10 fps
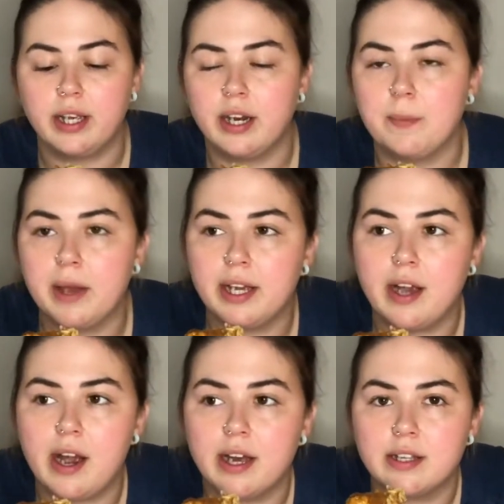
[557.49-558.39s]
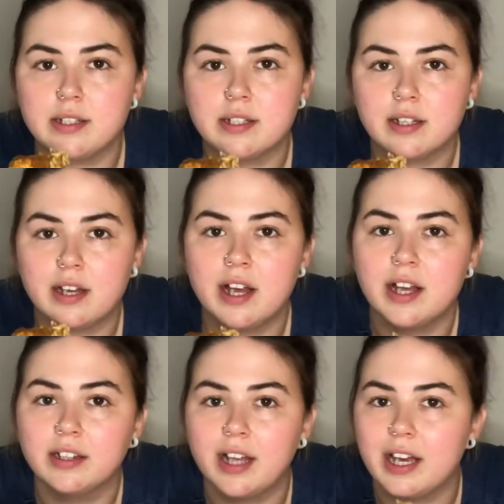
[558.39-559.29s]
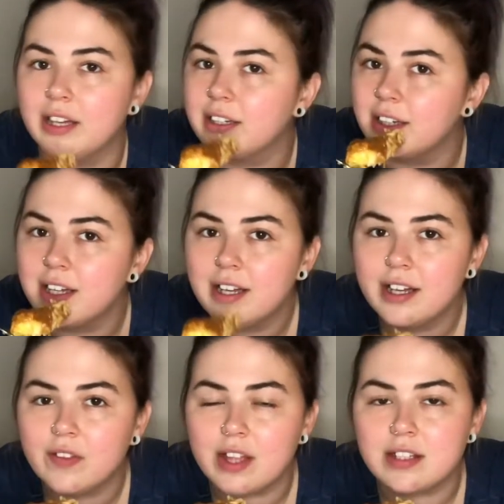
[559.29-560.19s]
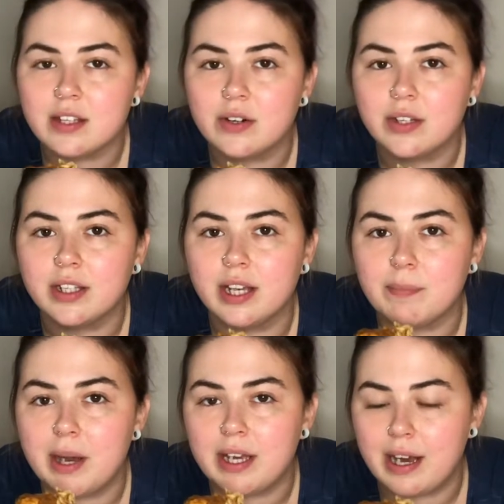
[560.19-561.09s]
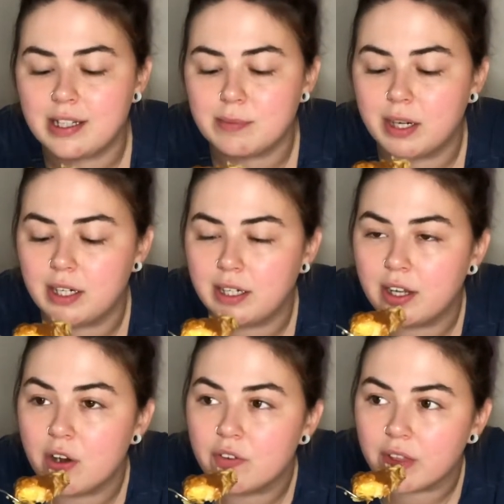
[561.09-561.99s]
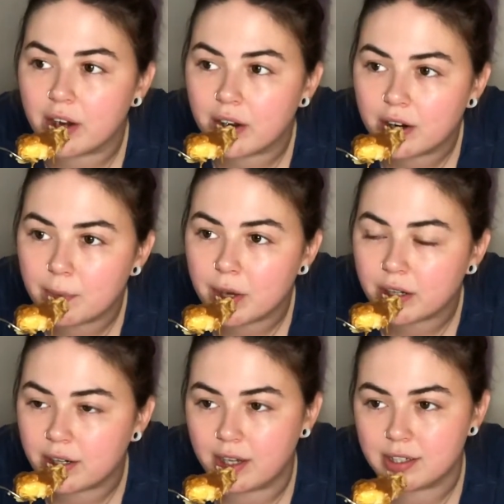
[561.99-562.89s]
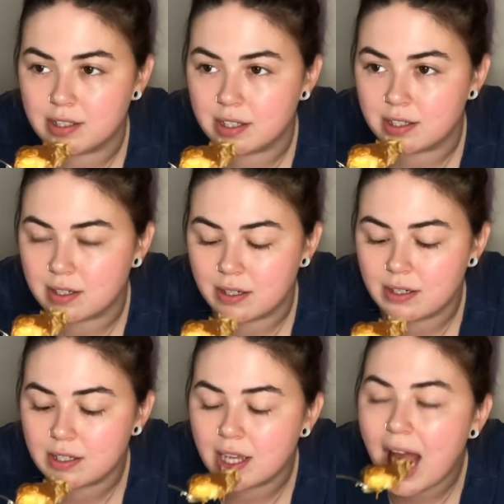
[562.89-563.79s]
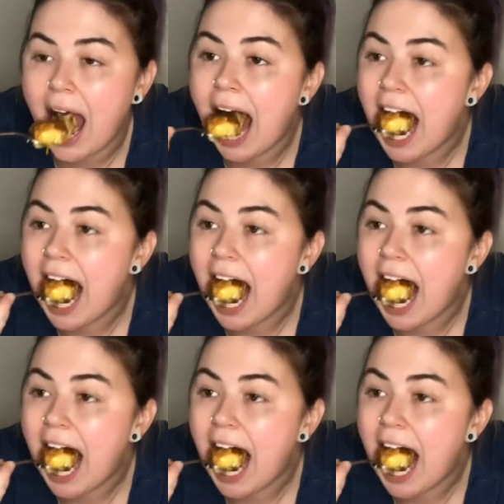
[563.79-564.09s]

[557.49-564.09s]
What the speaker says: And I'm like, guys, like, that's literally like my gas money to get over there. Come on, guys. Like, seriously?